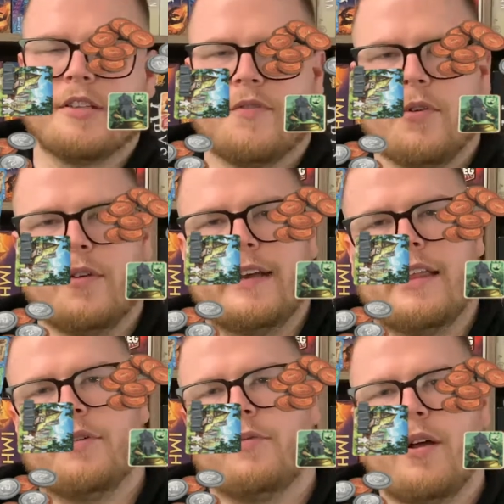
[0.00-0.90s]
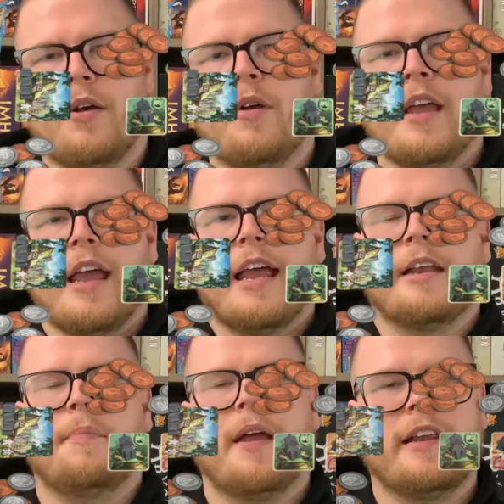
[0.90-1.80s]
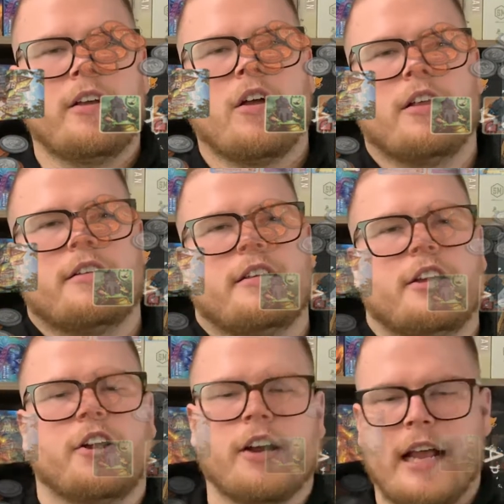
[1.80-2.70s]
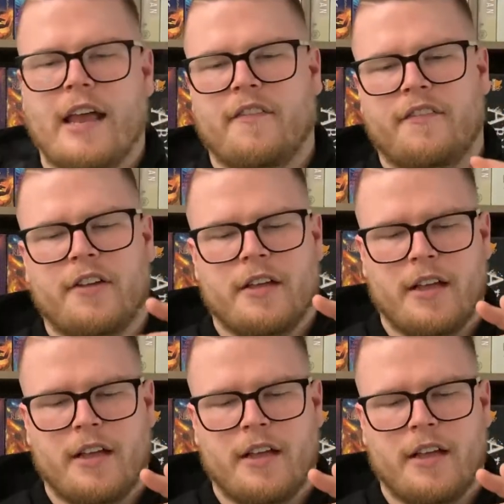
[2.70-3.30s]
further down the row. And depending on, you're going to have